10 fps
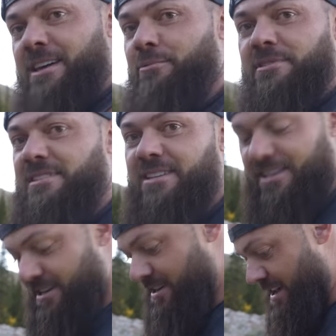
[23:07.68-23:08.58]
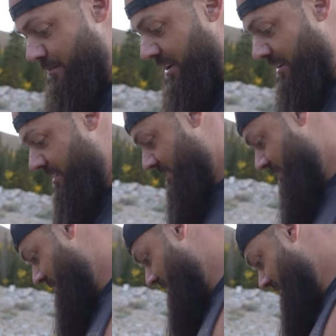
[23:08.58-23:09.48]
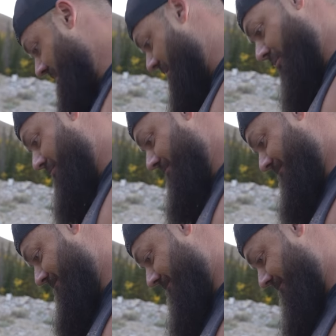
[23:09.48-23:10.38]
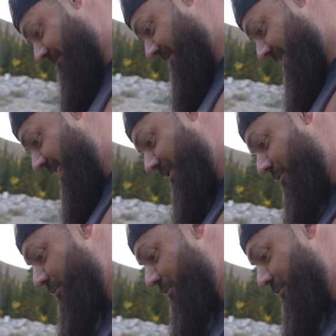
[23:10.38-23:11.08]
was, I mean, no. Nope. I knew it